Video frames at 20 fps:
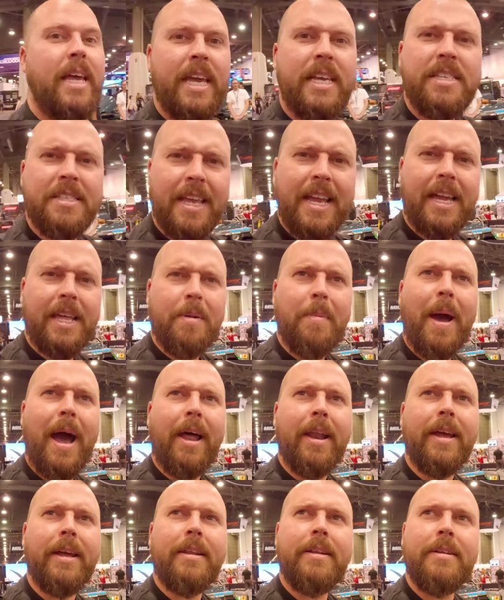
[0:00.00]
He's thinking
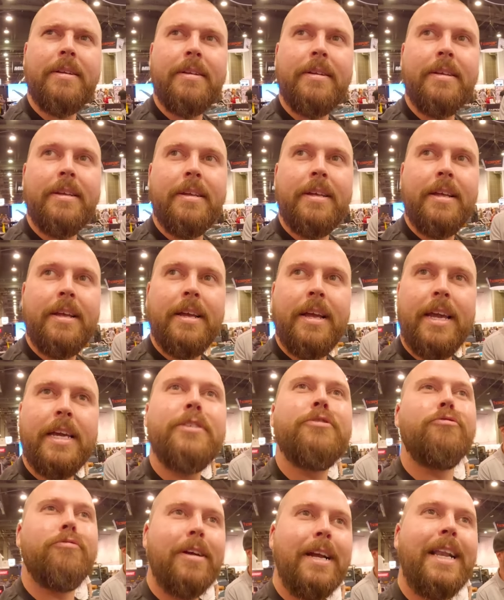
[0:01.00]
about it. I'm thinking.
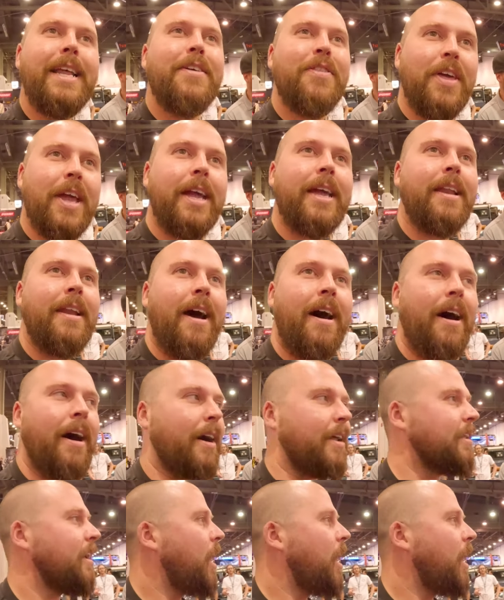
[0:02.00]
He's real really hard. thinking hard.